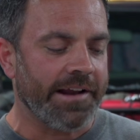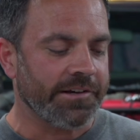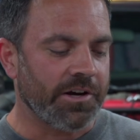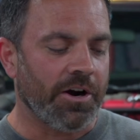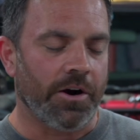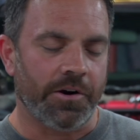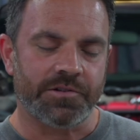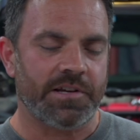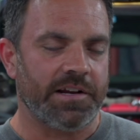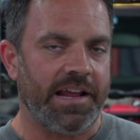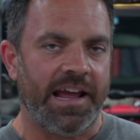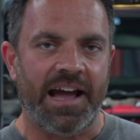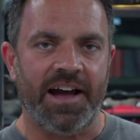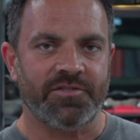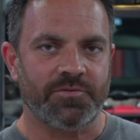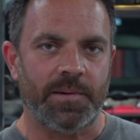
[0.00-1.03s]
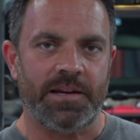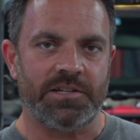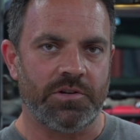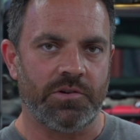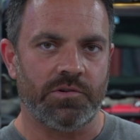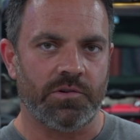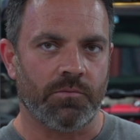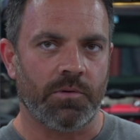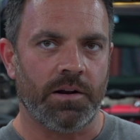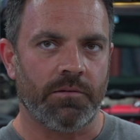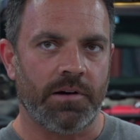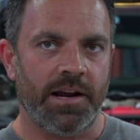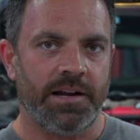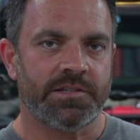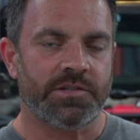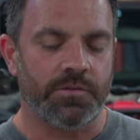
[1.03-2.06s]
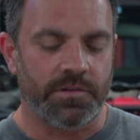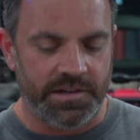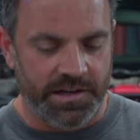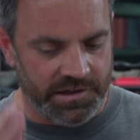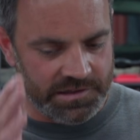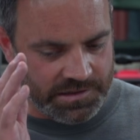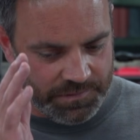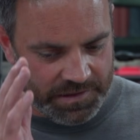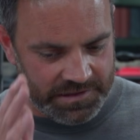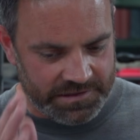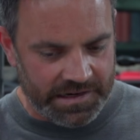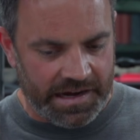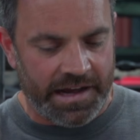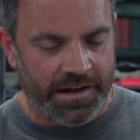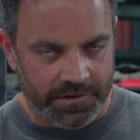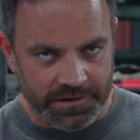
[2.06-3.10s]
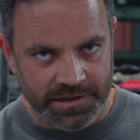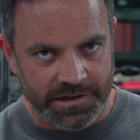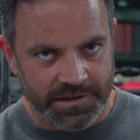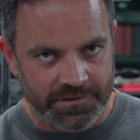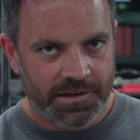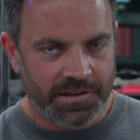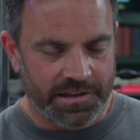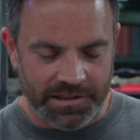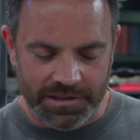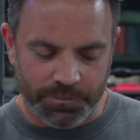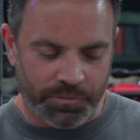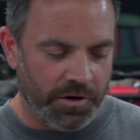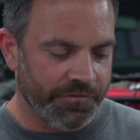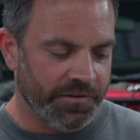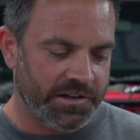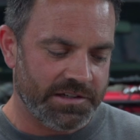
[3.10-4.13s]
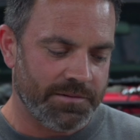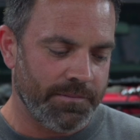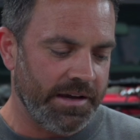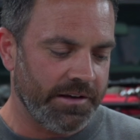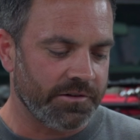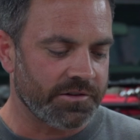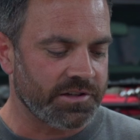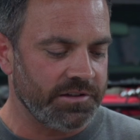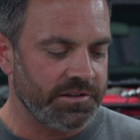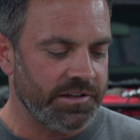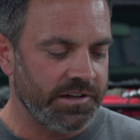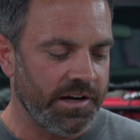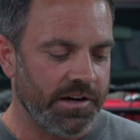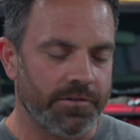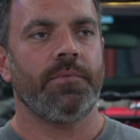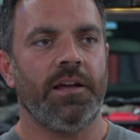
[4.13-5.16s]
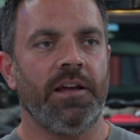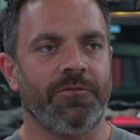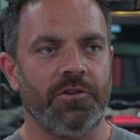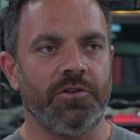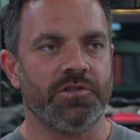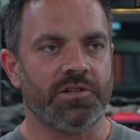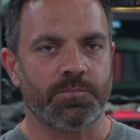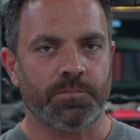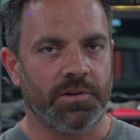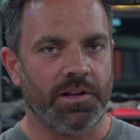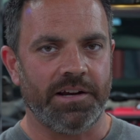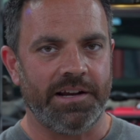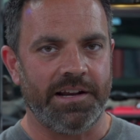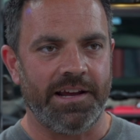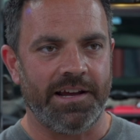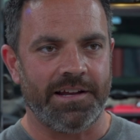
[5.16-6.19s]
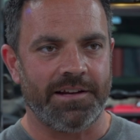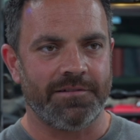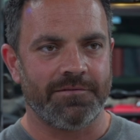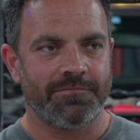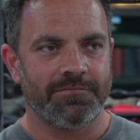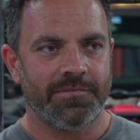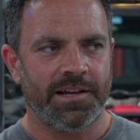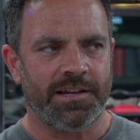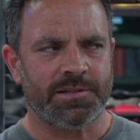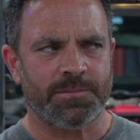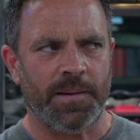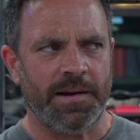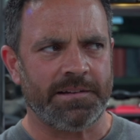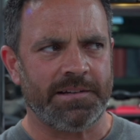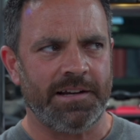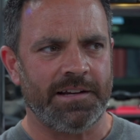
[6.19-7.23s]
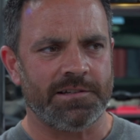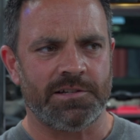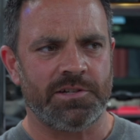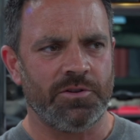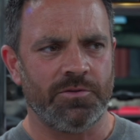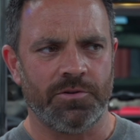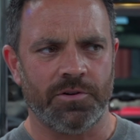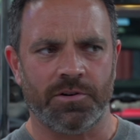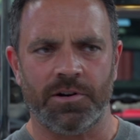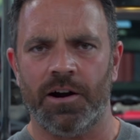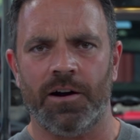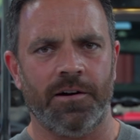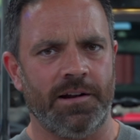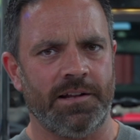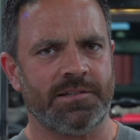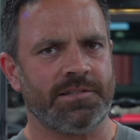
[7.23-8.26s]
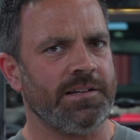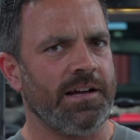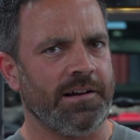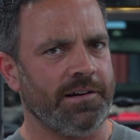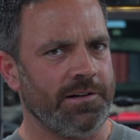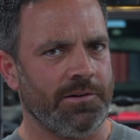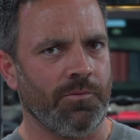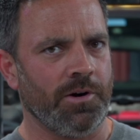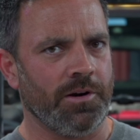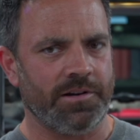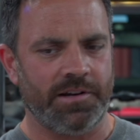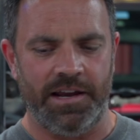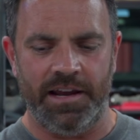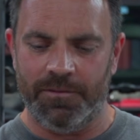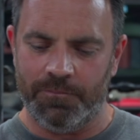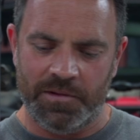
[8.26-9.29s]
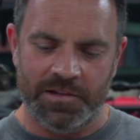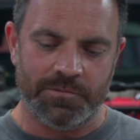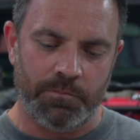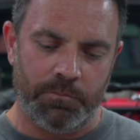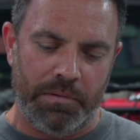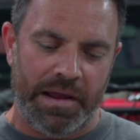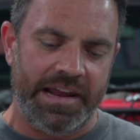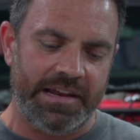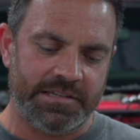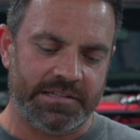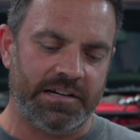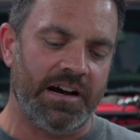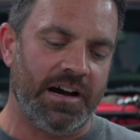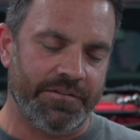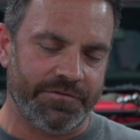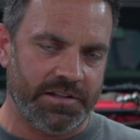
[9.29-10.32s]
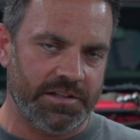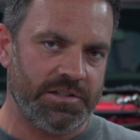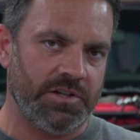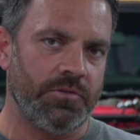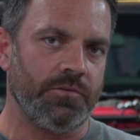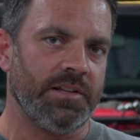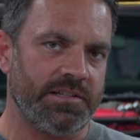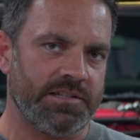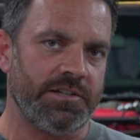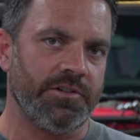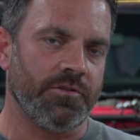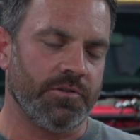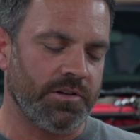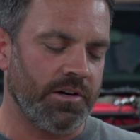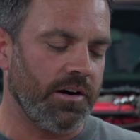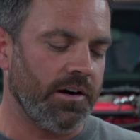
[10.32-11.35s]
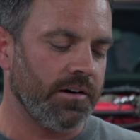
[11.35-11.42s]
car is gonna have to be tuned to run right. So it needs to be dialed in, then the Prolex Commander is good to go. If you just plug it in expecting it to tune your car, it's not gonna work. It is based off the tune that's in your car.